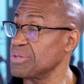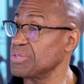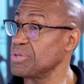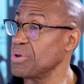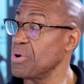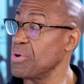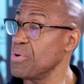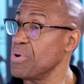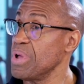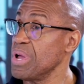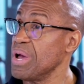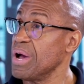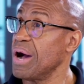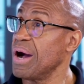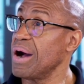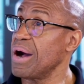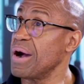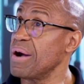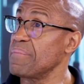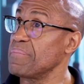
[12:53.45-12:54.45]
So
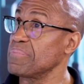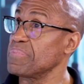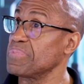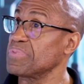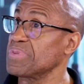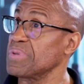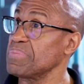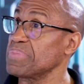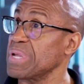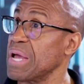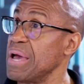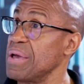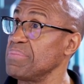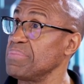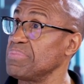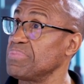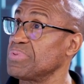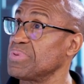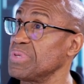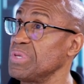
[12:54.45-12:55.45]

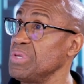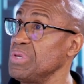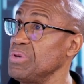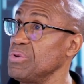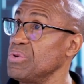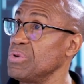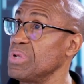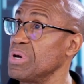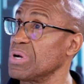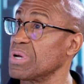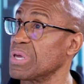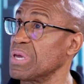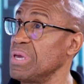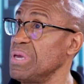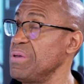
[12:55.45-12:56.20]
sometimes you look,